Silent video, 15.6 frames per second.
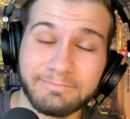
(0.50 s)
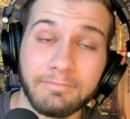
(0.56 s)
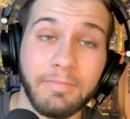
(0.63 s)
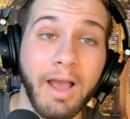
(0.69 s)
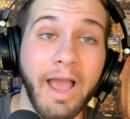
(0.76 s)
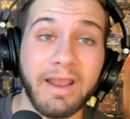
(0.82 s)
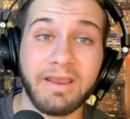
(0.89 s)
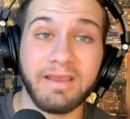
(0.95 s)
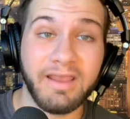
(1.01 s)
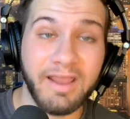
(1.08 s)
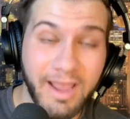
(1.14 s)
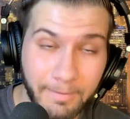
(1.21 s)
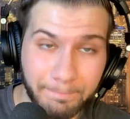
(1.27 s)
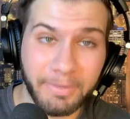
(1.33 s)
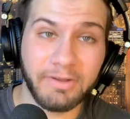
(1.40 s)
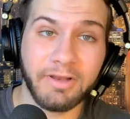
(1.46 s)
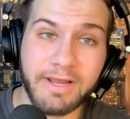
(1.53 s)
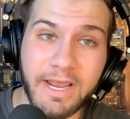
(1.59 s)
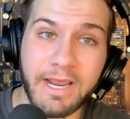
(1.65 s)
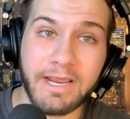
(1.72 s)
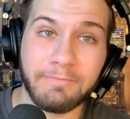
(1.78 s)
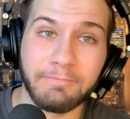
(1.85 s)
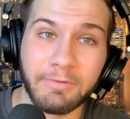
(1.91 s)
I can't
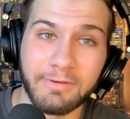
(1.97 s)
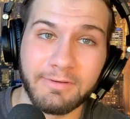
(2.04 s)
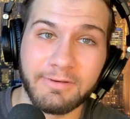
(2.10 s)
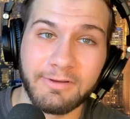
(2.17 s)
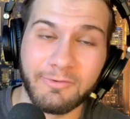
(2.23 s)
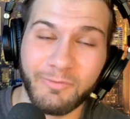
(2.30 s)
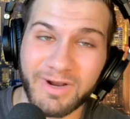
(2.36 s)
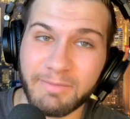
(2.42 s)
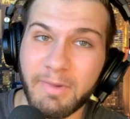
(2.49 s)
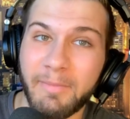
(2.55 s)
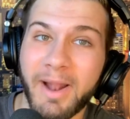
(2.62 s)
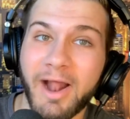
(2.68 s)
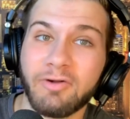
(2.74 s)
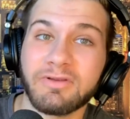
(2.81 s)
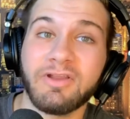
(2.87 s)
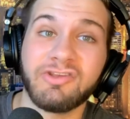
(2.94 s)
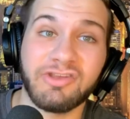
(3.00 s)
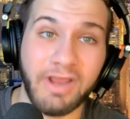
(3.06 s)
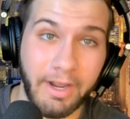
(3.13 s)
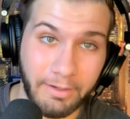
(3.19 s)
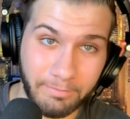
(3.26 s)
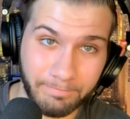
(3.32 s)
believe what I'm about to say.